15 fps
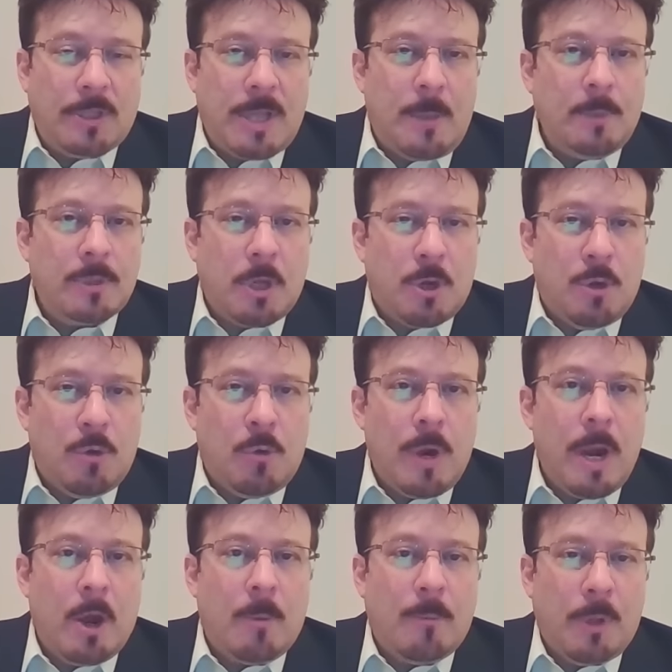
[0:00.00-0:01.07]
That was a
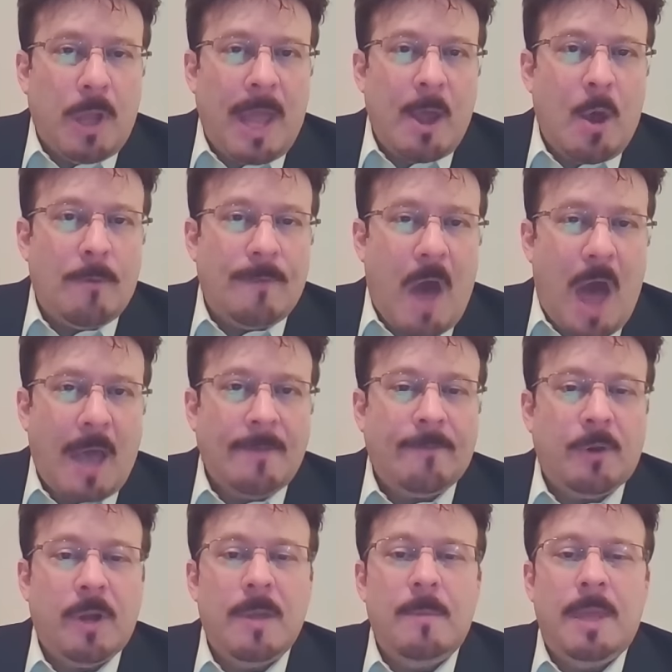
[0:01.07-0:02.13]
career playoff high for
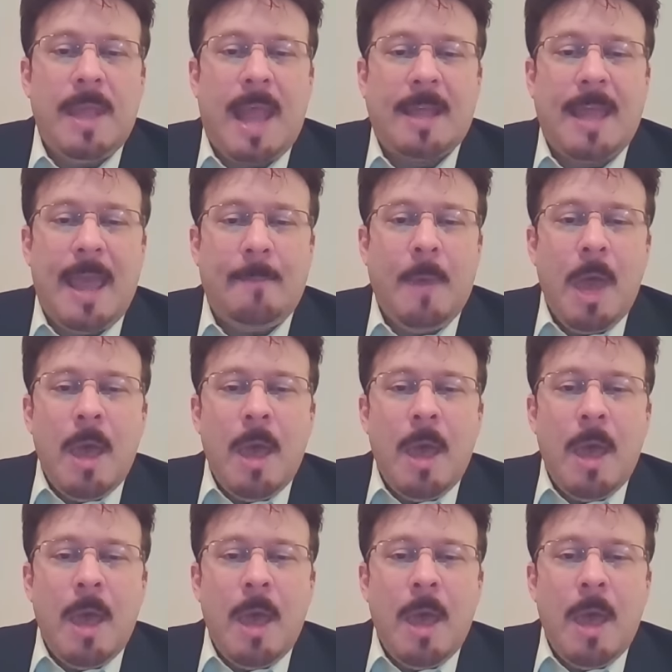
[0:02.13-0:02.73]
him in that game.